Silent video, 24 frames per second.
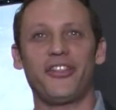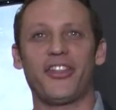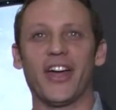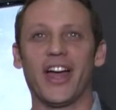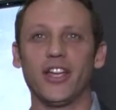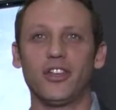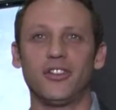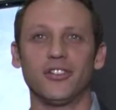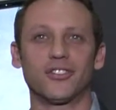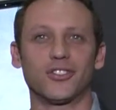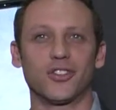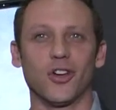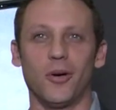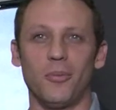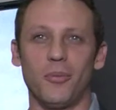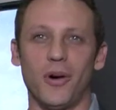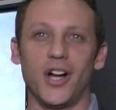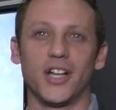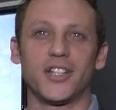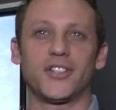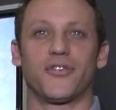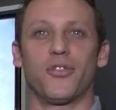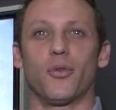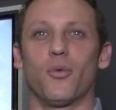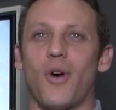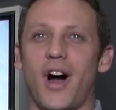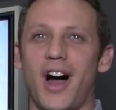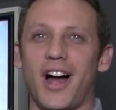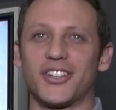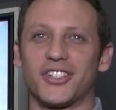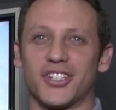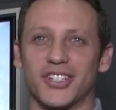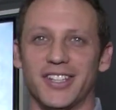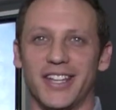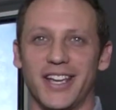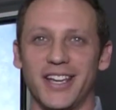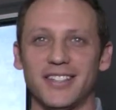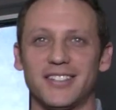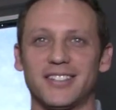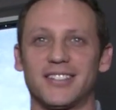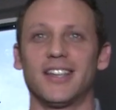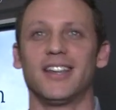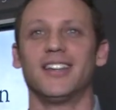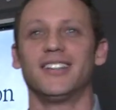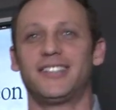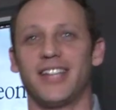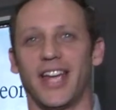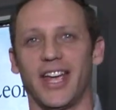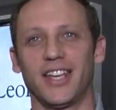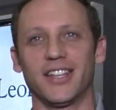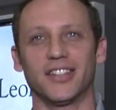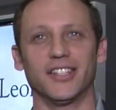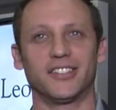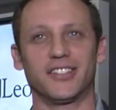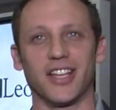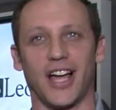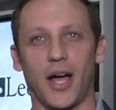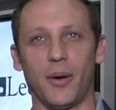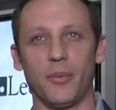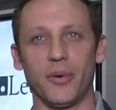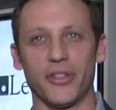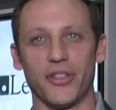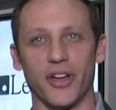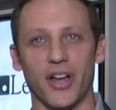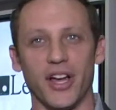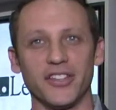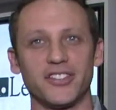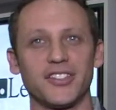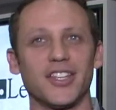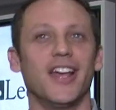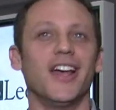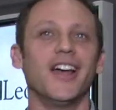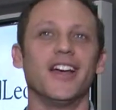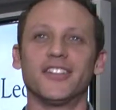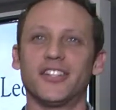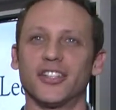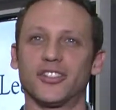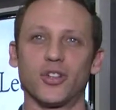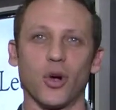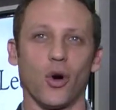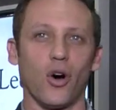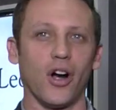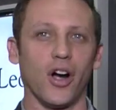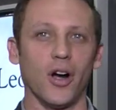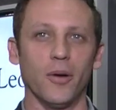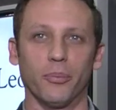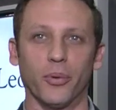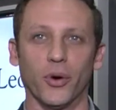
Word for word: thank you so much for watching this, taking the time with us to tour our